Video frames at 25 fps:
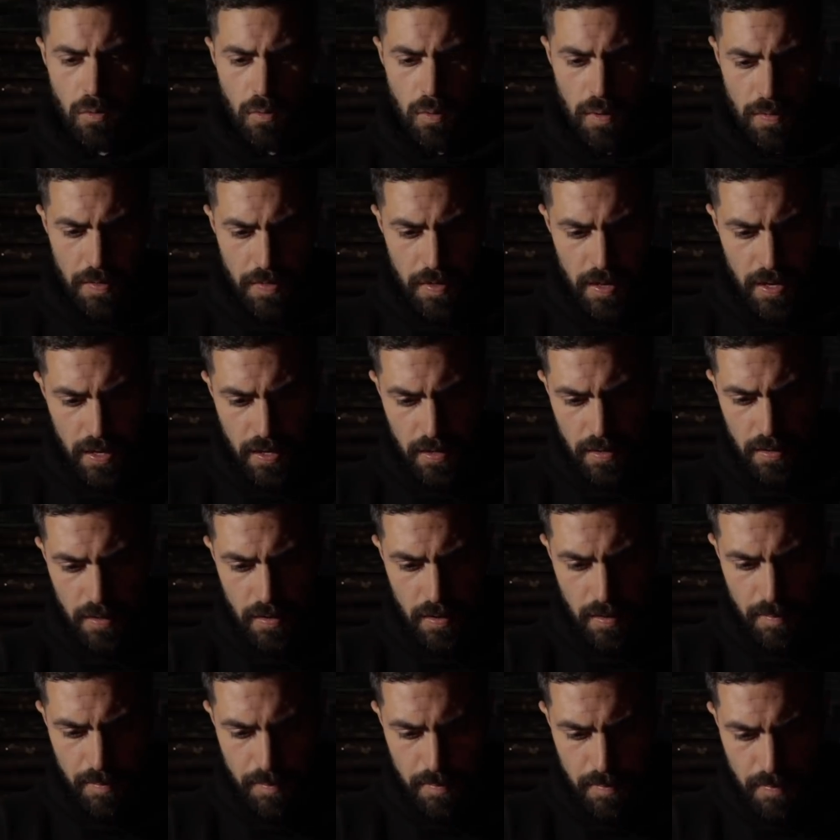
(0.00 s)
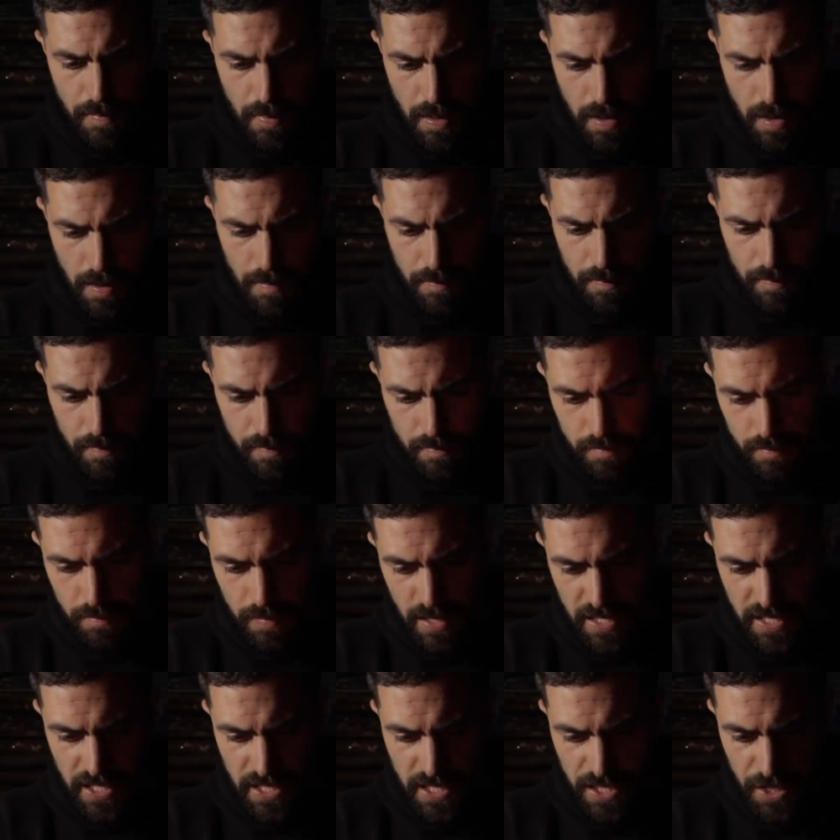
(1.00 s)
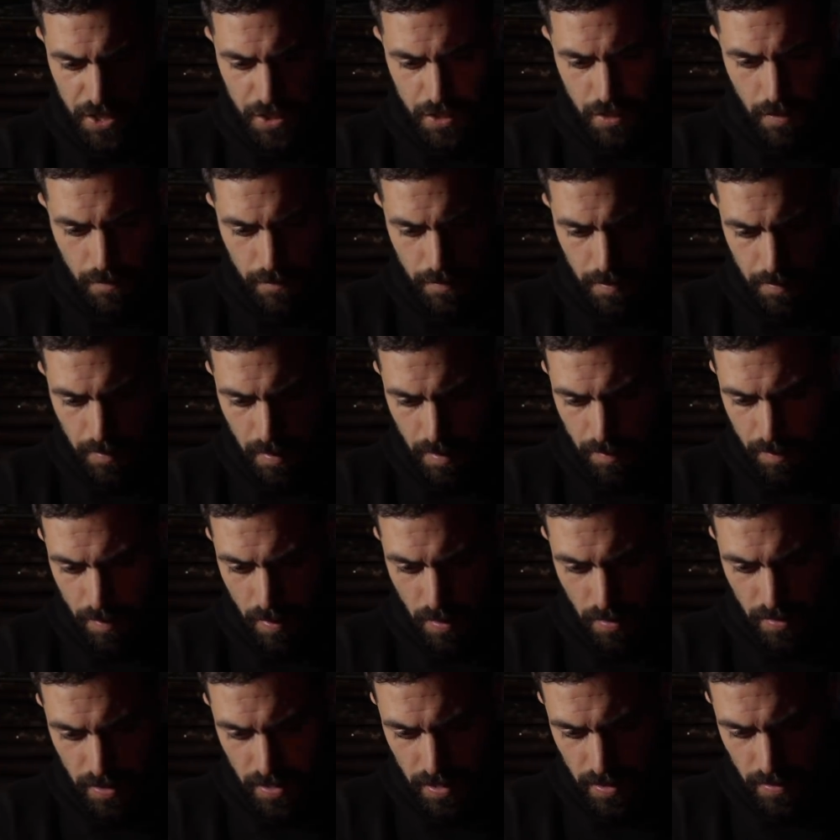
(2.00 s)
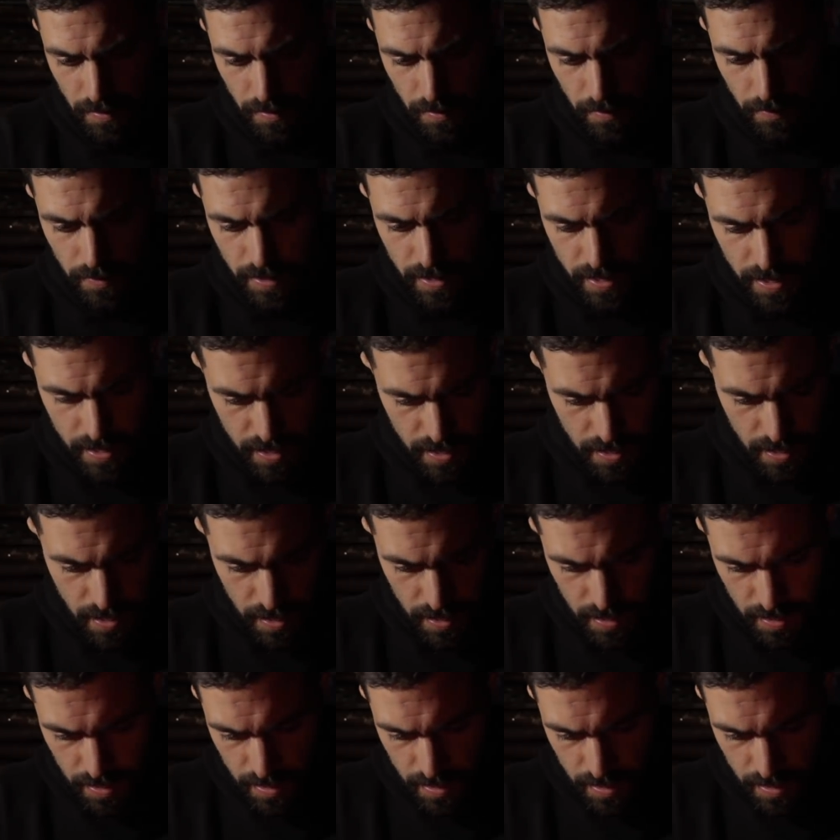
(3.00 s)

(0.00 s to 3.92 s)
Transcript: The one thing I um, basically shoved in my pocket on the way here,